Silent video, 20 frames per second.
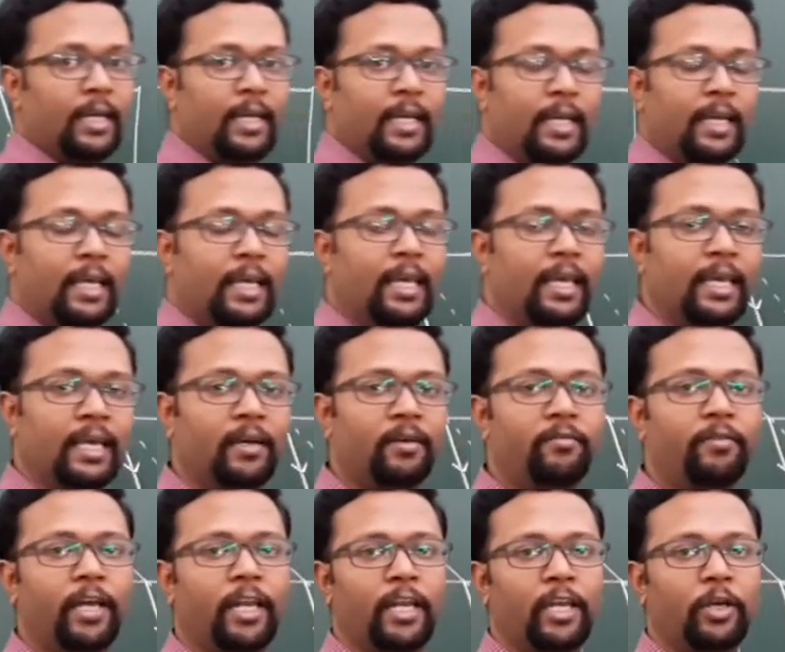Here
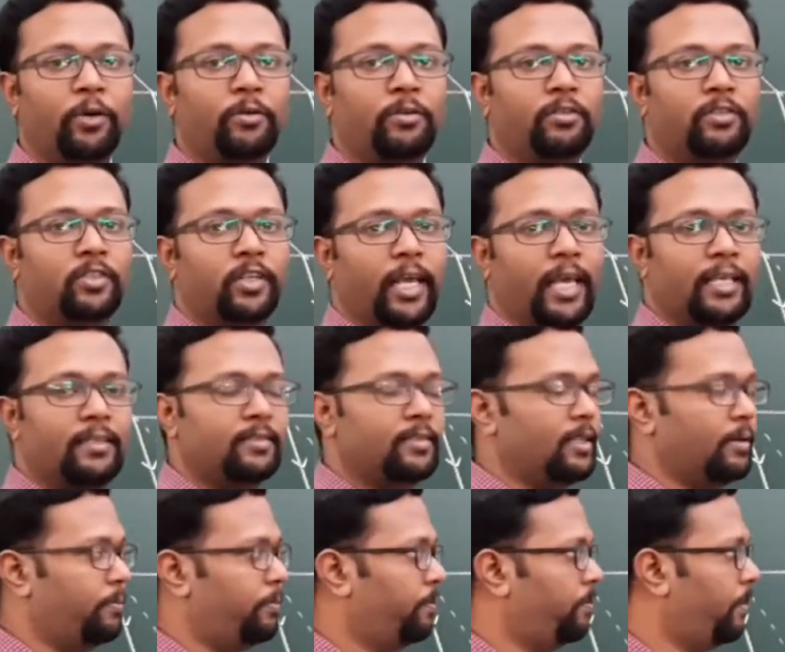when you trace the
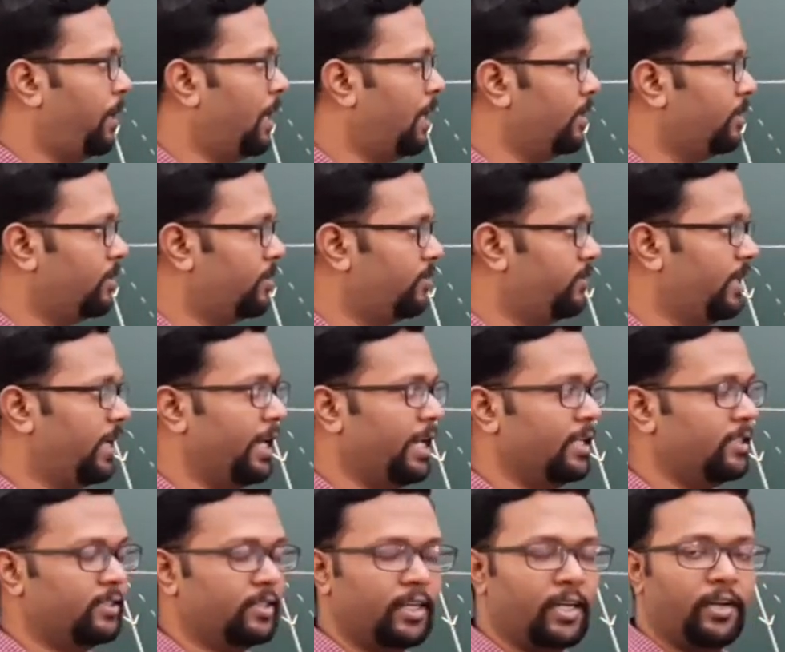path of the
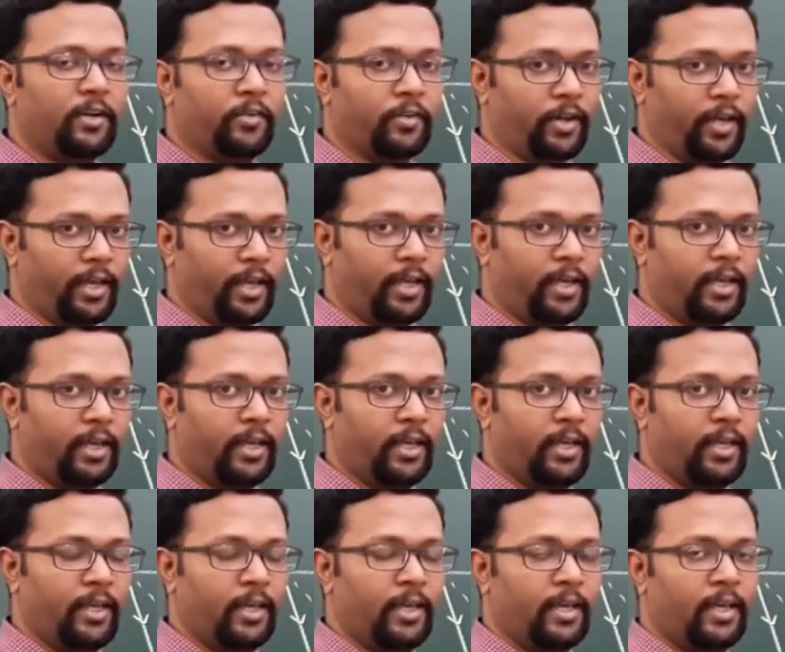incident ray
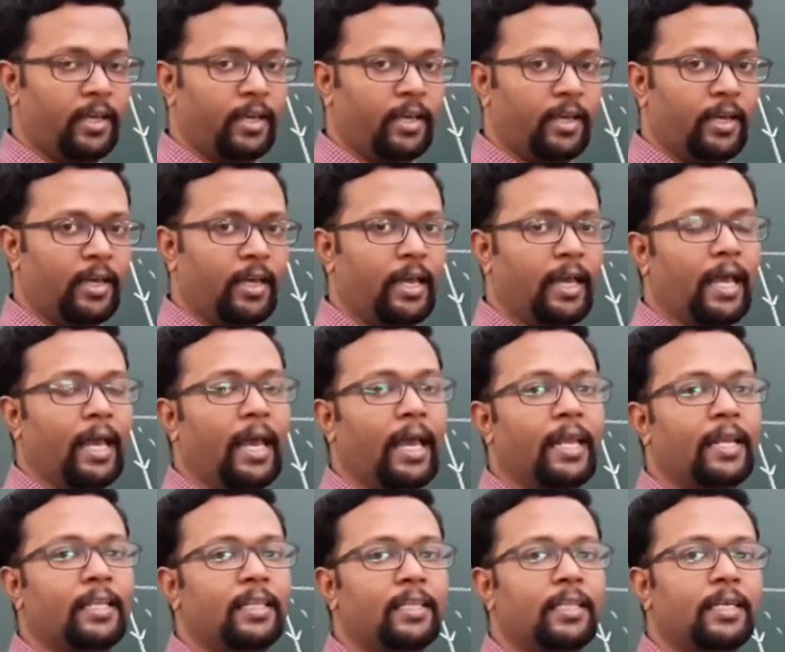
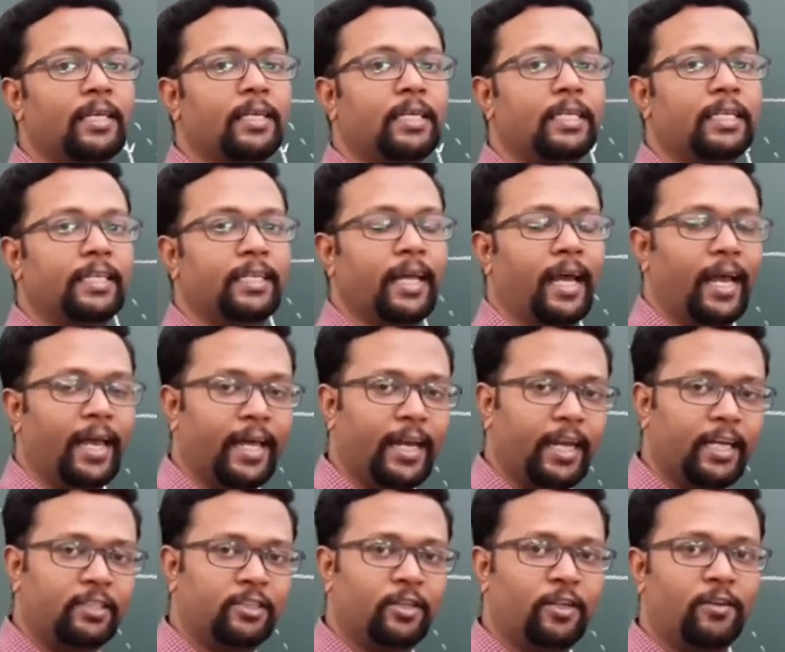and the
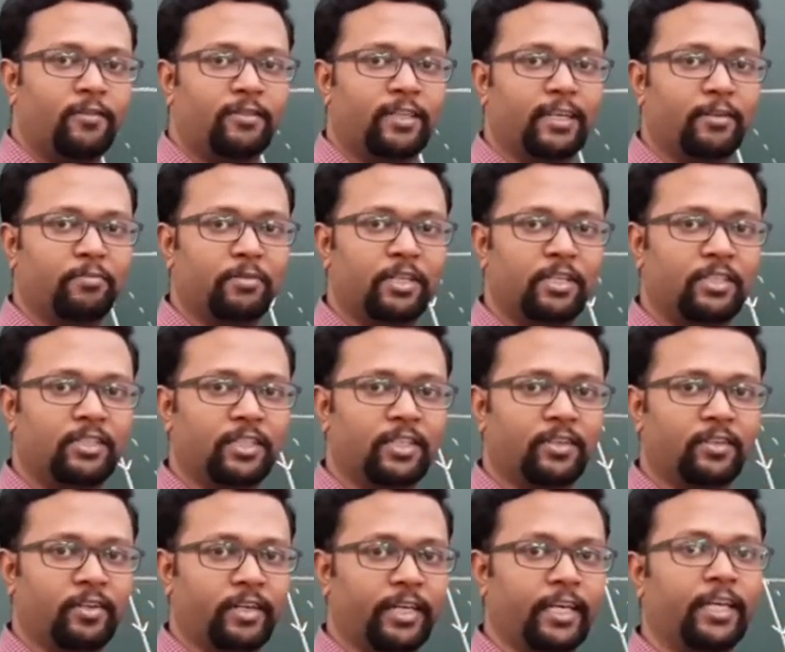direction of the emergent
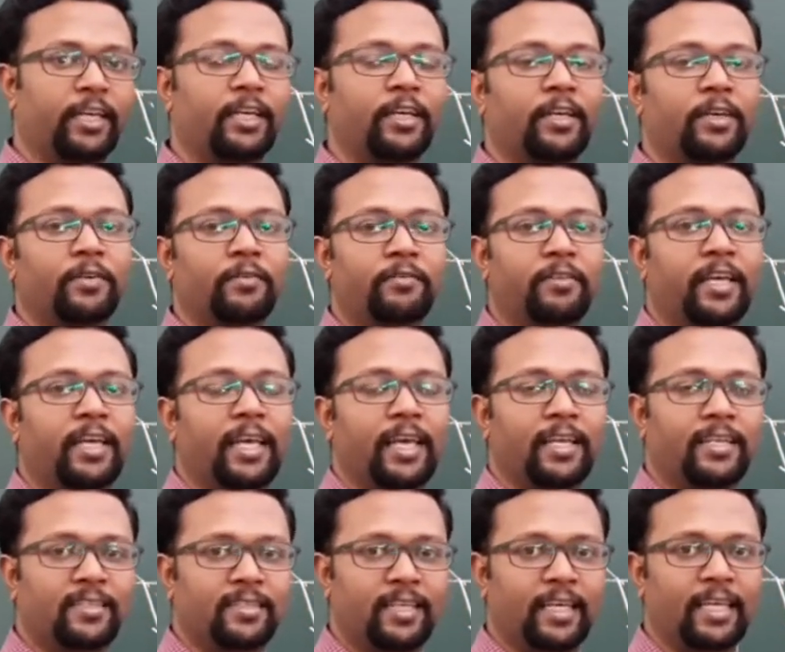ray, we can
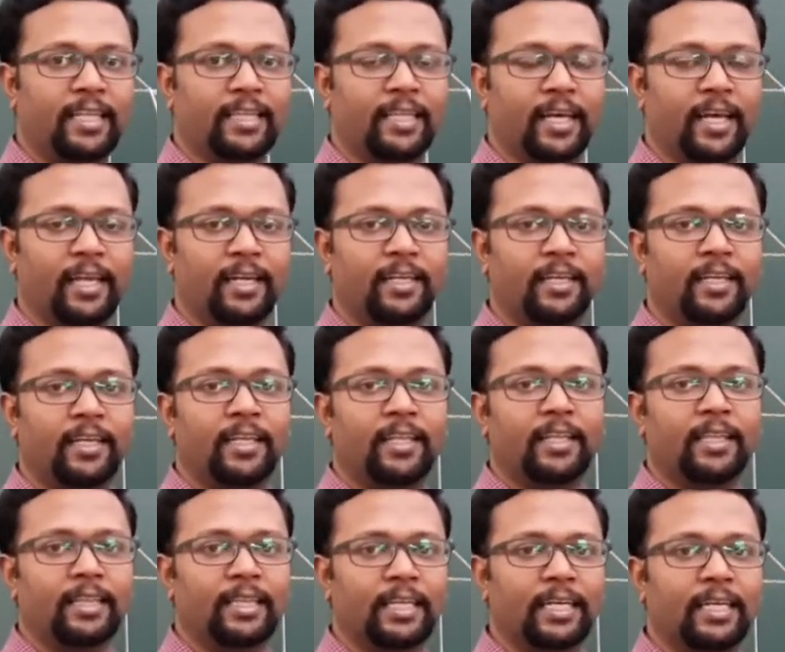see that
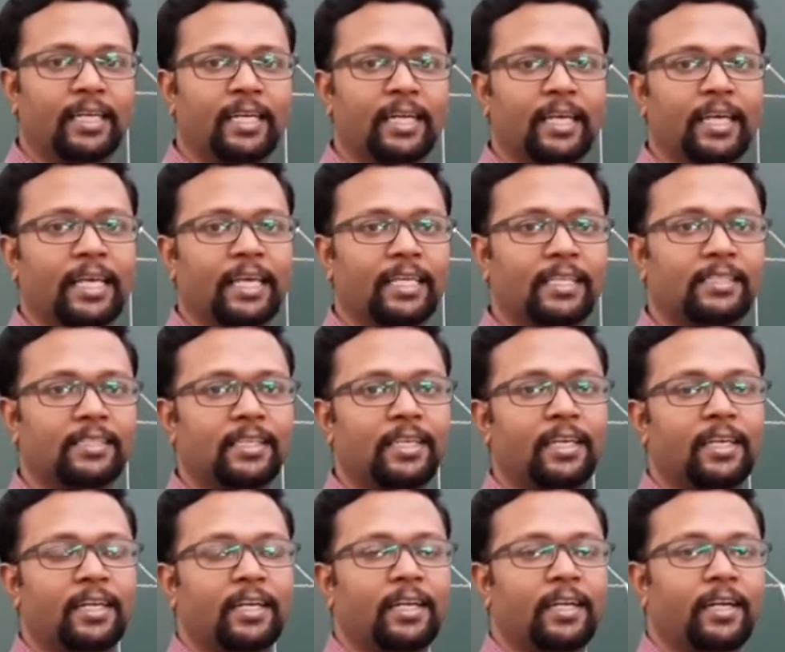there is
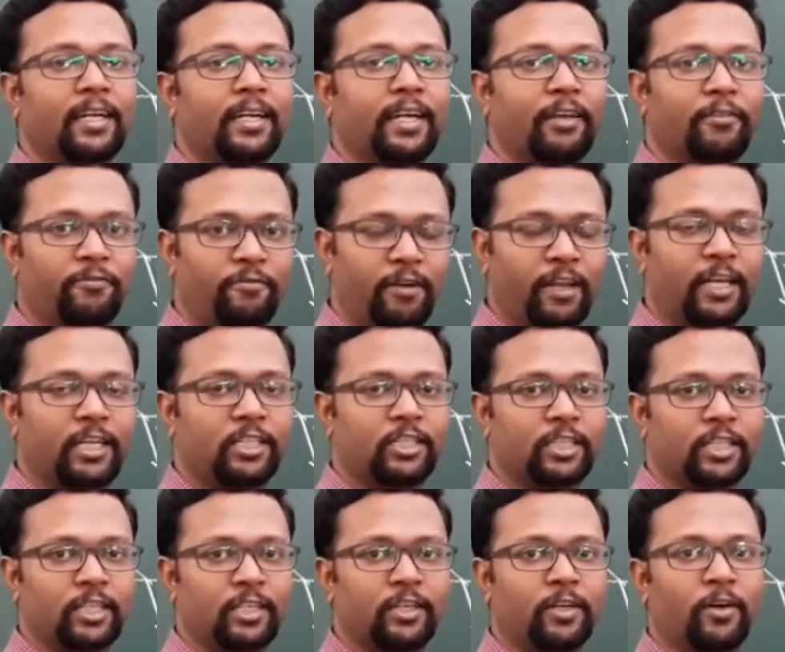
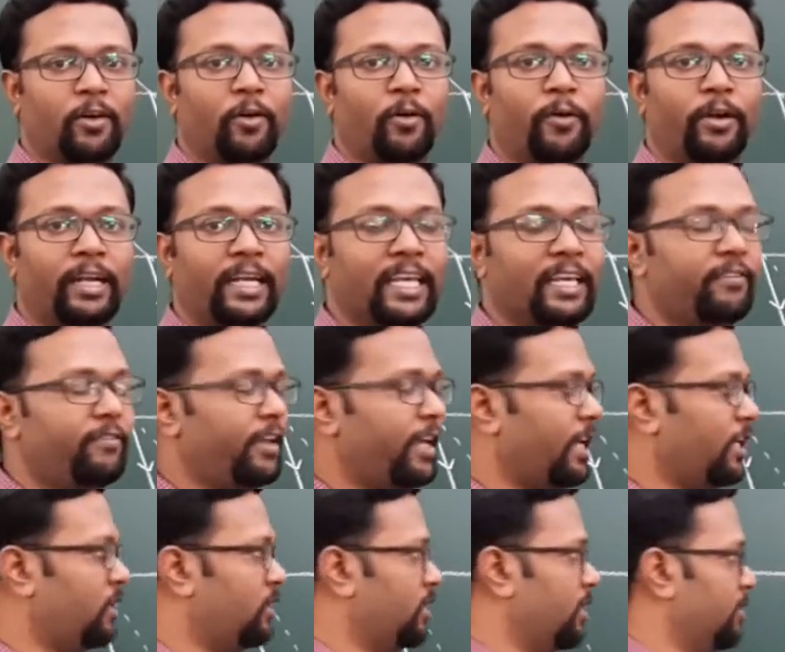deflection or
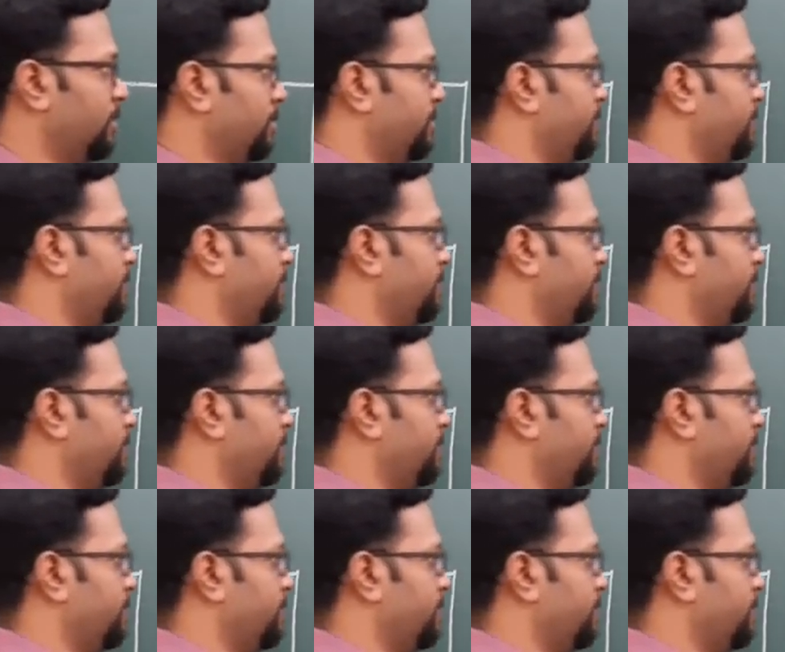deviation.